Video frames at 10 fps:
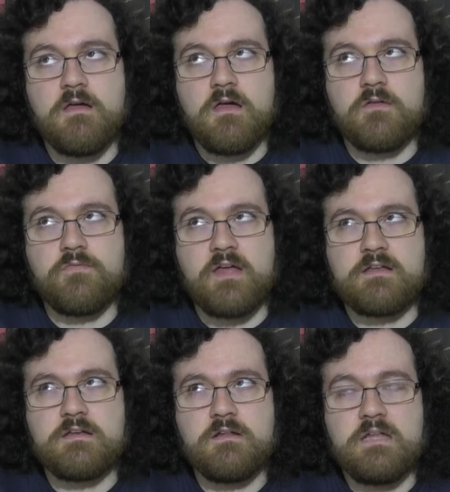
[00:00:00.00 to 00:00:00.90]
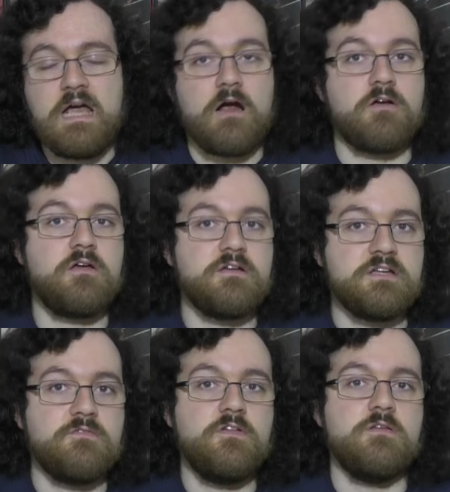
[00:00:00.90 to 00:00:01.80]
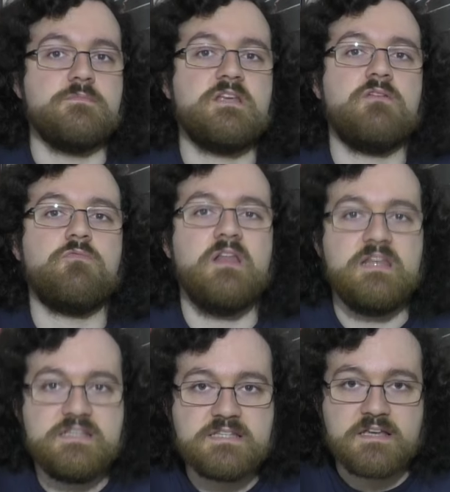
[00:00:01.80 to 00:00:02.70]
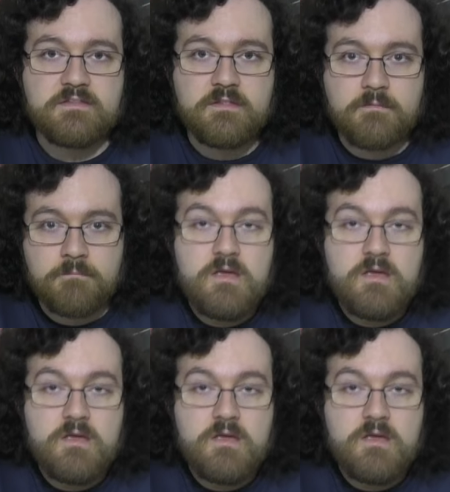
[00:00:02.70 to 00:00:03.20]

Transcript: that they are cutting films and releasing them.